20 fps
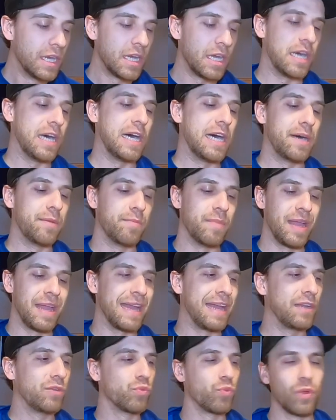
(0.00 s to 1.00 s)
Um,
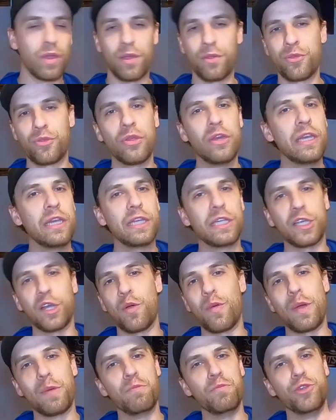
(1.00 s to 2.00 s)
and with, you
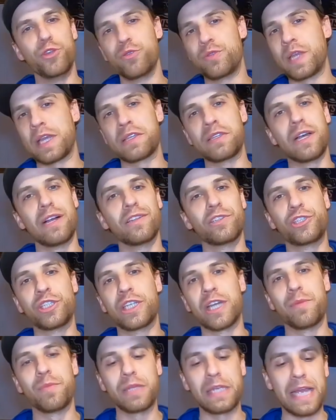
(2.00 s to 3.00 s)
know, new technology
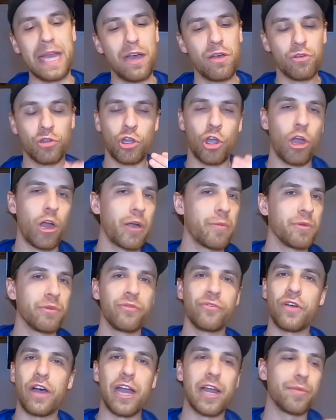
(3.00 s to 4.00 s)
coming out,
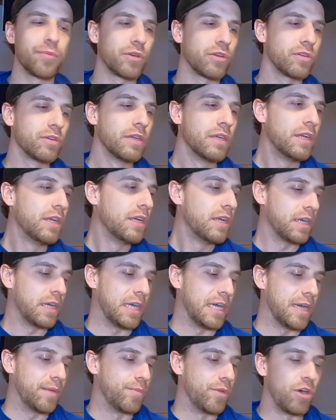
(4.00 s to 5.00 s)
carbon fiber,
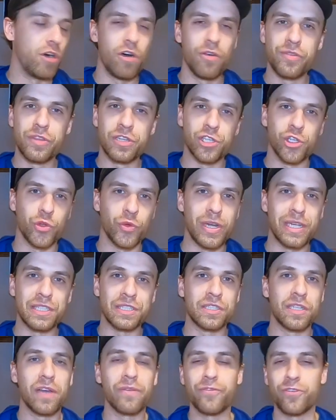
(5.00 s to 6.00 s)
um, all this great
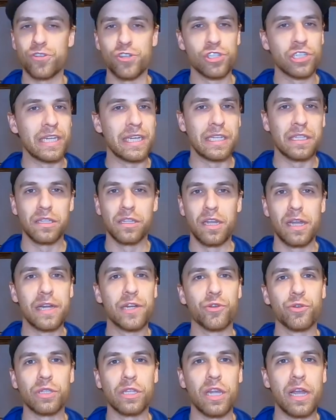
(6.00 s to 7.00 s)
stuff, they're just getting
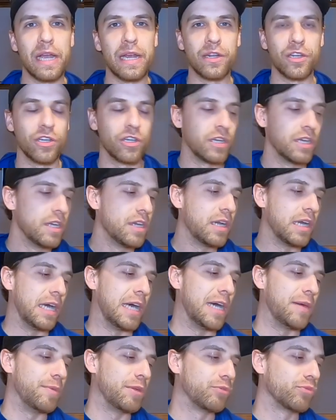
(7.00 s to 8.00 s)
lighter and lighter
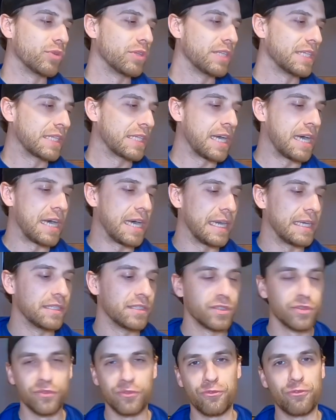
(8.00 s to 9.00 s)
um, and really
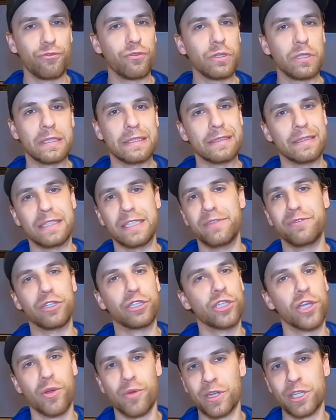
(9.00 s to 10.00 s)
kind of
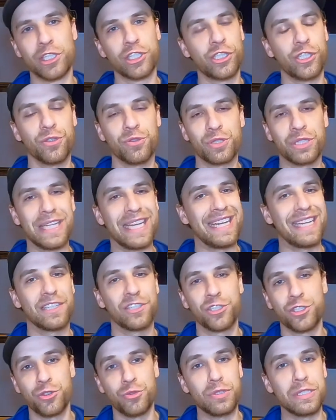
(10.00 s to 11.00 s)
leaving no excuse
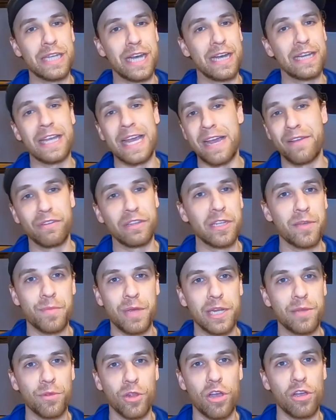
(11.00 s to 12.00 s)
as to not having them
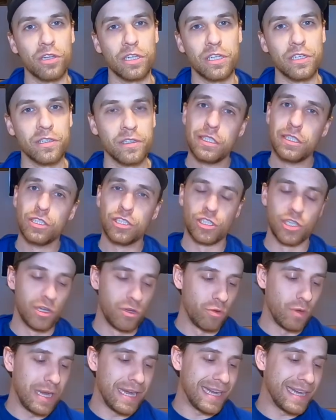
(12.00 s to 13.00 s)
any longer.
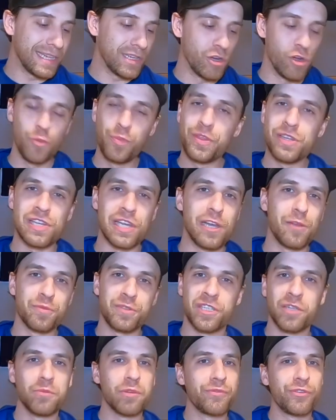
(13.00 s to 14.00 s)
So I hope this
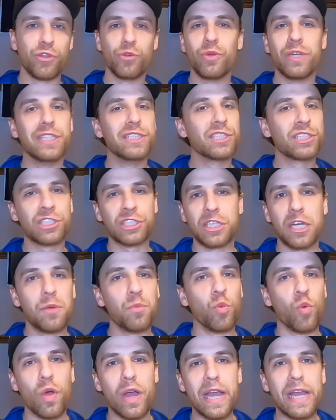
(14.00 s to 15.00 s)
helps some of you in
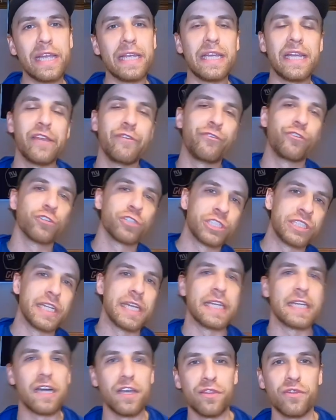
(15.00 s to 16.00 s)
some way if you're
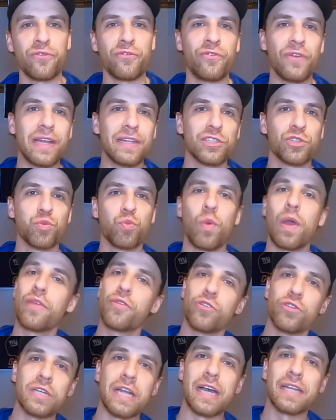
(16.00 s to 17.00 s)
sitting on the fence
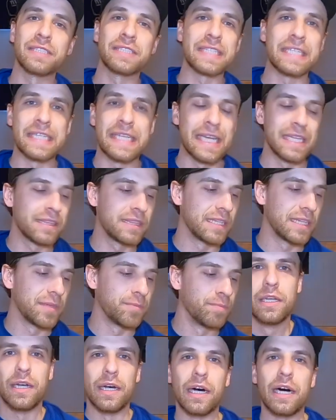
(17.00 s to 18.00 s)
whether or not to get
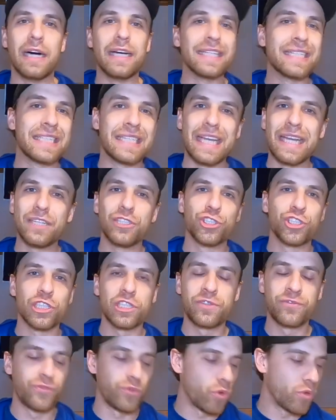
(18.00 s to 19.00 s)
them. Uh, again,
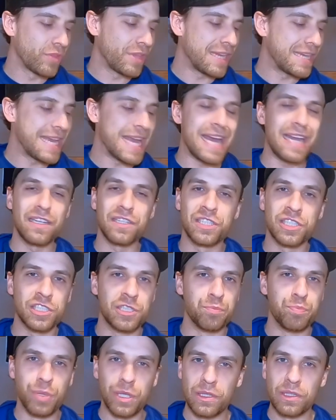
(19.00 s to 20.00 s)
just for that added
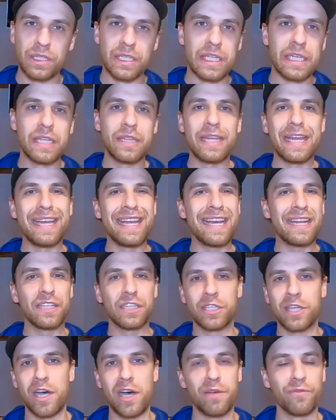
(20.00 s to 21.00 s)
stability, that
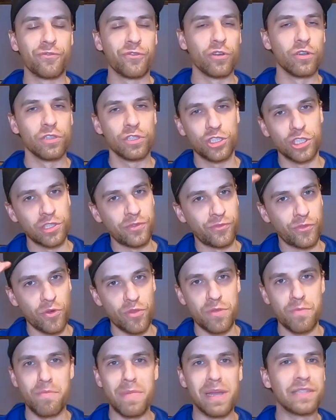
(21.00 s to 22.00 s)
added comfort, just
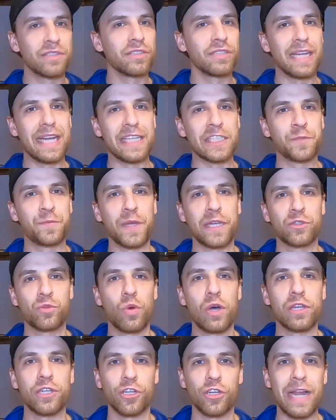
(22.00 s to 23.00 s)
for the mental aspect
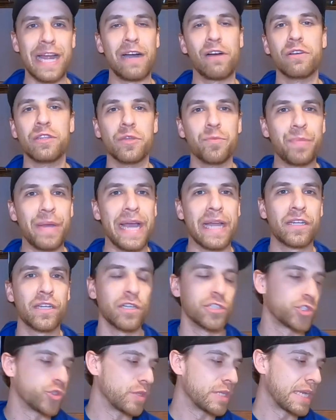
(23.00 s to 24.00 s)
while you're out in the
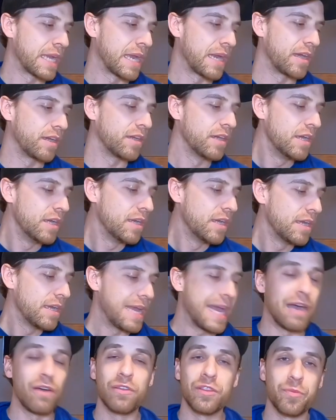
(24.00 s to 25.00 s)
backcountry air,
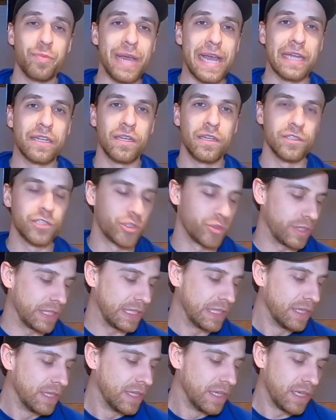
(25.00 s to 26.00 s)
out in the
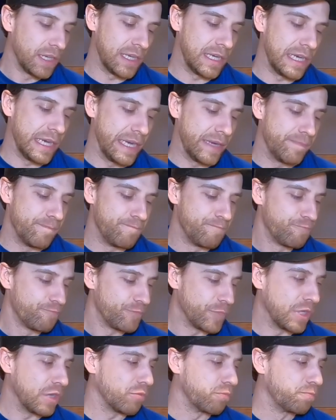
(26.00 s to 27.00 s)
backcountry. Um,
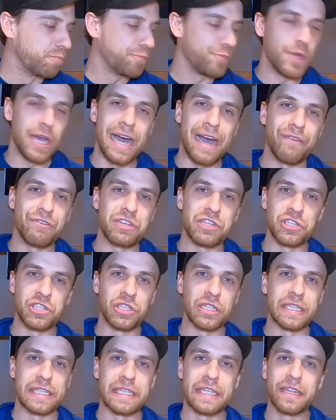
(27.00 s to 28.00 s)
you know,
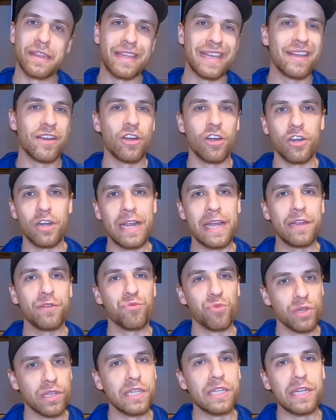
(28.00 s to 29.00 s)
obviously they are a
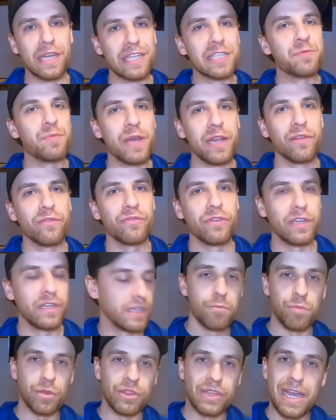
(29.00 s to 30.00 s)
really nice
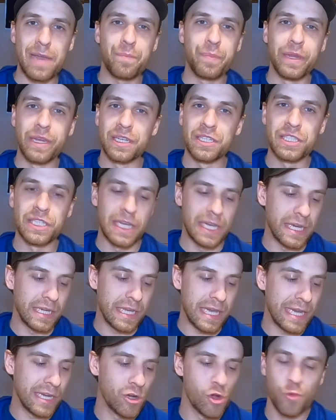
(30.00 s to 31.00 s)
benefit. But that being
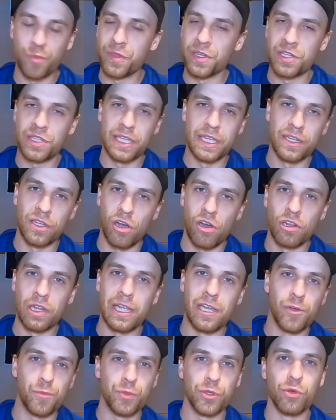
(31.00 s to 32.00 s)
said, I hope this did all
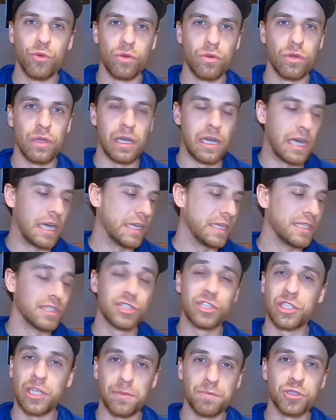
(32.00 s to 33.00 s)
help you uh,
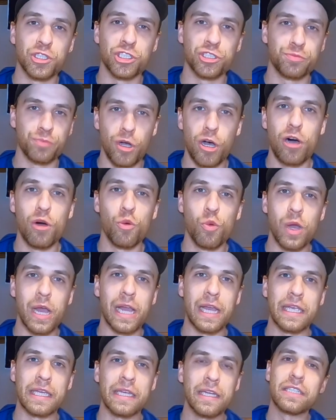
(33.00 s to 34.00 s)
in some small
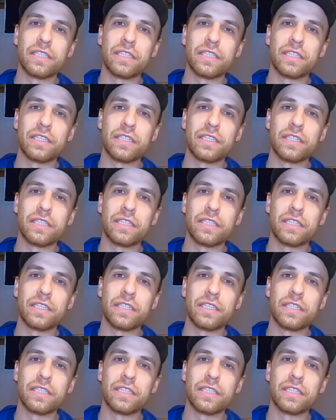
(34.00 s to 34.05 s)
way.